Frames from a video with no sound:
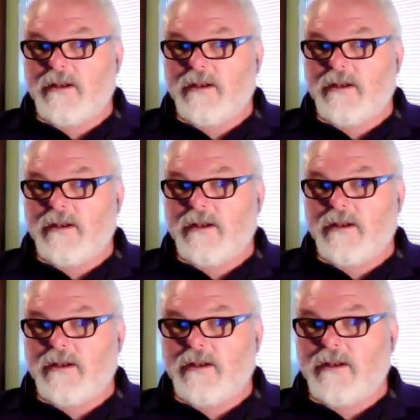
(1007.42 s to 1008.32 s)
I laid
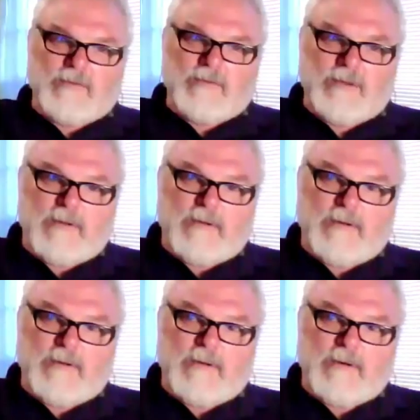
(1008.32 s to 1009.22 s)
my rifle
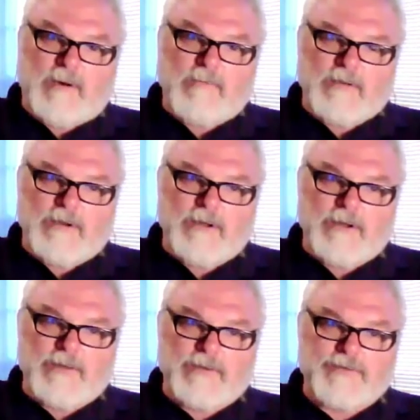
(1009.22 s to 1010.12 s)
over
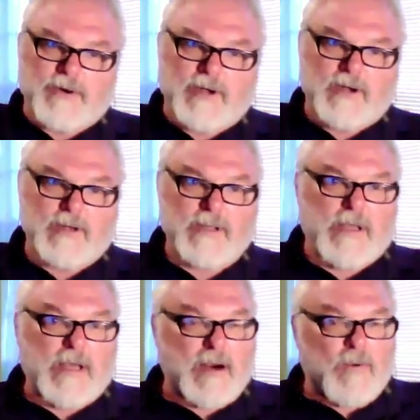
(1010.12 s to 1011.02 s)
the hood of the truck,
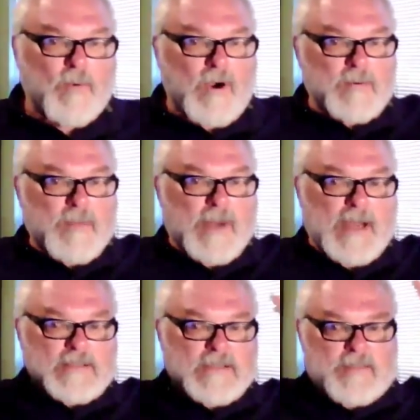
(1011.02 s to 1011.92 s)
and I walked back
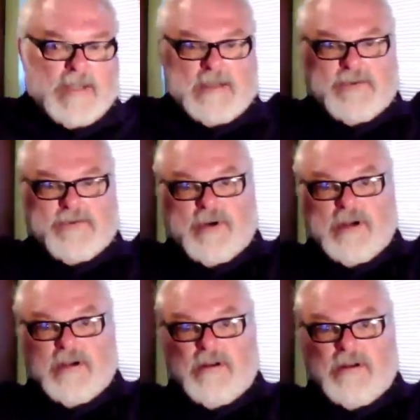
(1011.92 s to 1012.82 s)
to the back of the
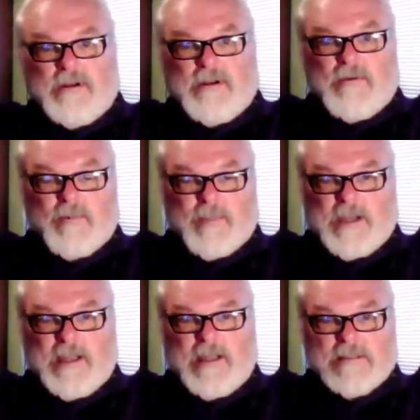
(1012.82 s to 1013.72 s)
truck with my
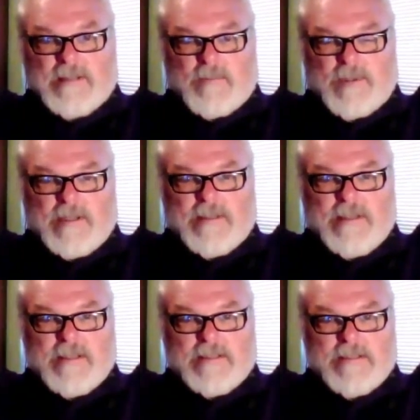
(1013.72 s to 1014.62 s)
hands up like
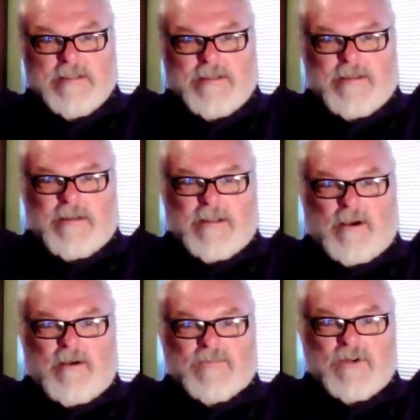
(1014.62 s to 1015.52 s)
this. And the
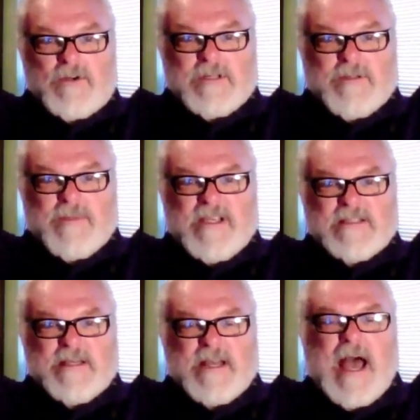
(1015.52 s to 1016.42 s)
officer looked at me, he
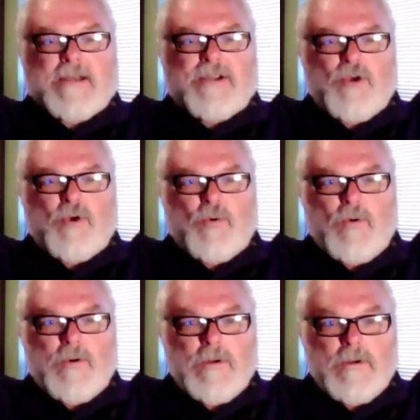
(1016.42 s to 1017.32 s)
said, "Not you."